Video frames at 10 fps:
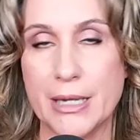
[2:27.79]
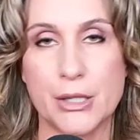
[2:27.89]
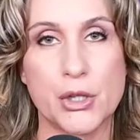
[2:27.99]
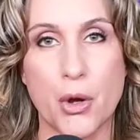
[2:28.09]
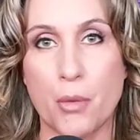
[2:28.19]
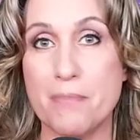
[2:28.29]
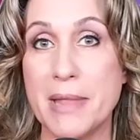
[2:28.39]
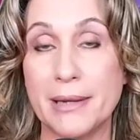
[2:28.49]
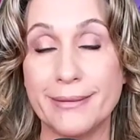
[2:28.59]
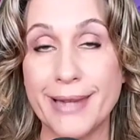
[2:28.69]
So
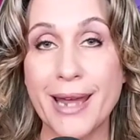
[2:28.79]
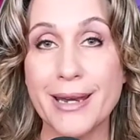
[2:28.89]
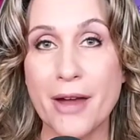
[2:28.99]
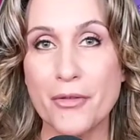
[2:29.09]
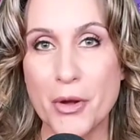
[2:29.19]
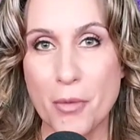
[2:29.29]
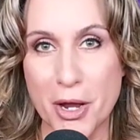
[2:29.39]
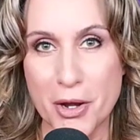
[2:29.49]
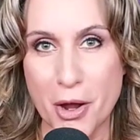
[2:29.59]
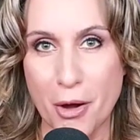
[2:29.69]
let
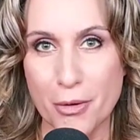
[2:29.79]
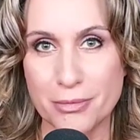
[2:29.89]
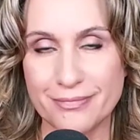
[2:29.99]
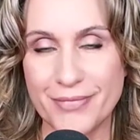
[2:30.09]
everyone know.